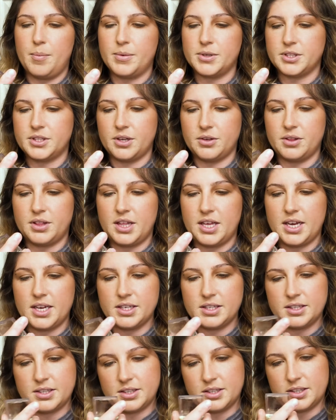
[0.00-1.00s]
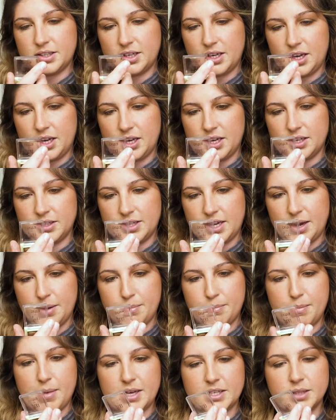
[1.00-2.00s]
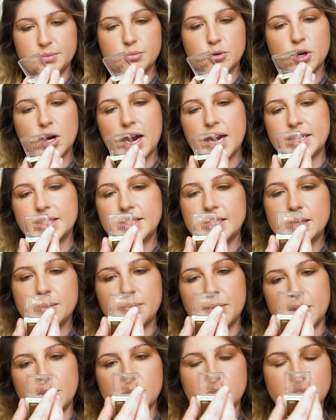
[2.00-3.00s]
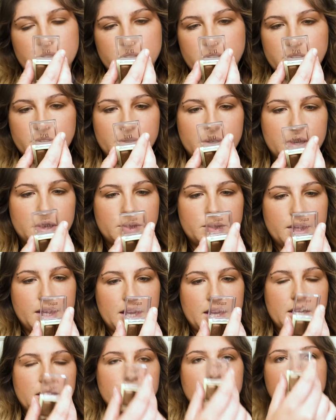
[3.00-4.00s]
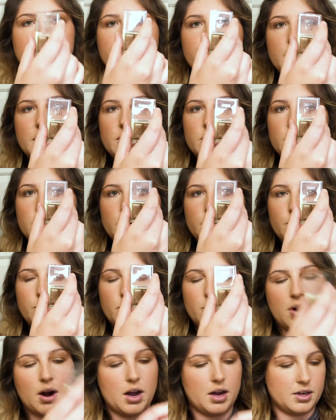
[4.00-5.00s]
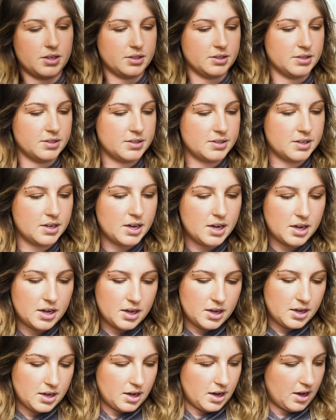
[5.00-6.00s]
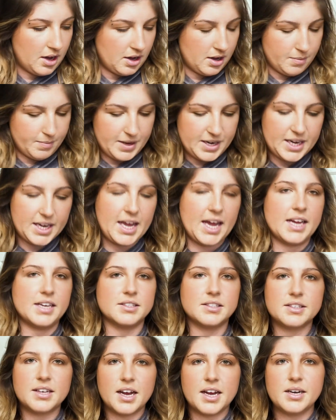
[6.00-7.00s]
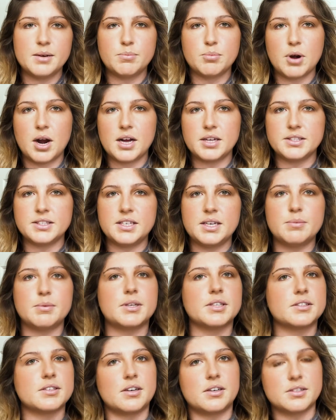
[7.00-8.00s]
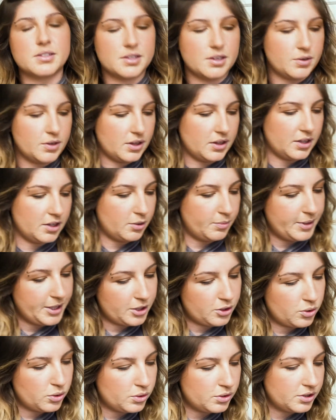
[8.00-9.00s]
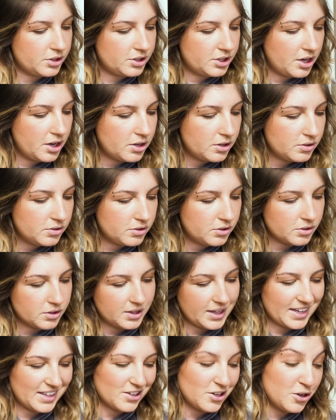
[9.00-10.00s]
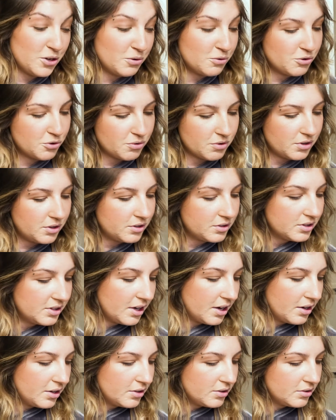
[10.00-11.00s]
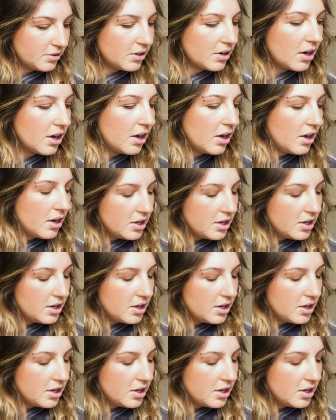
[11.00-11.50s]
So this is a mesmerizing mineral duo in mineral bronze. And again, it's kind of bronzy, but it's also a little bit cooler toned or like neutral tone.